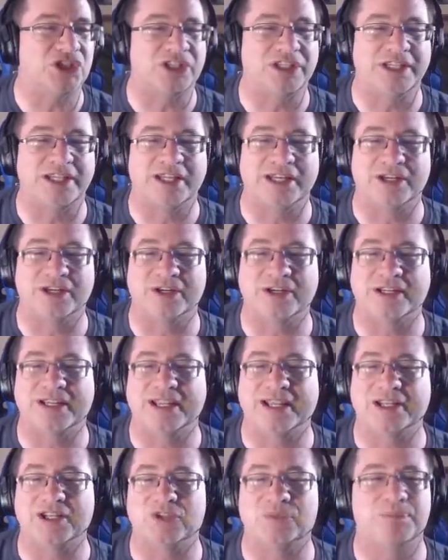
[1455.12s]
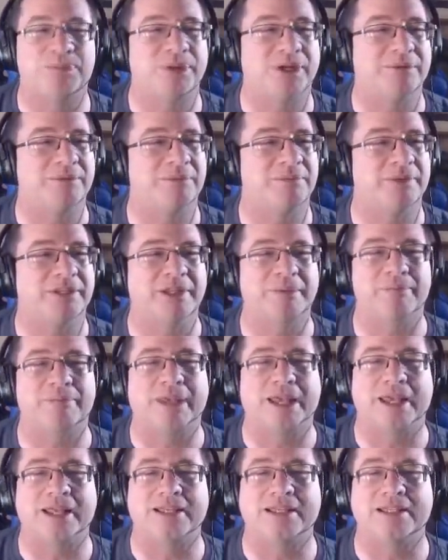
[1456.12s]
here, and it's probably a
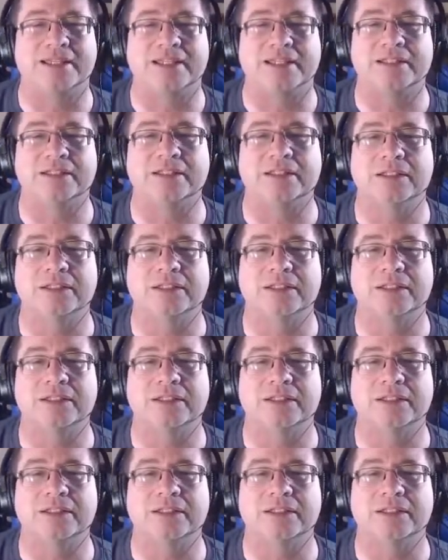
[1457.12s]
bad deal.